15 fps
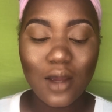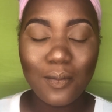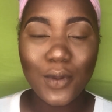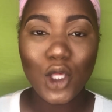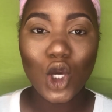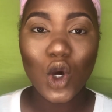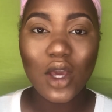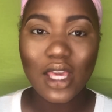
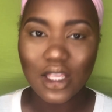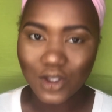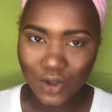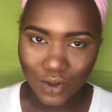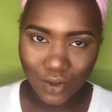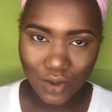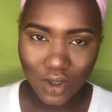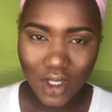pure
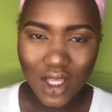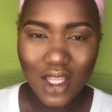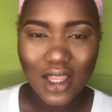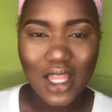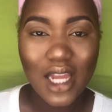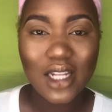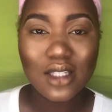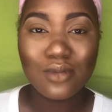hazel,
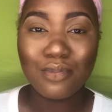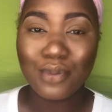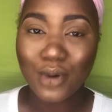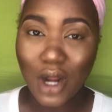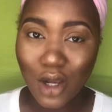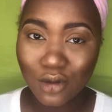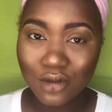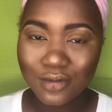that is
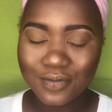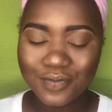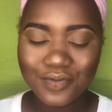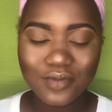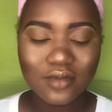brown.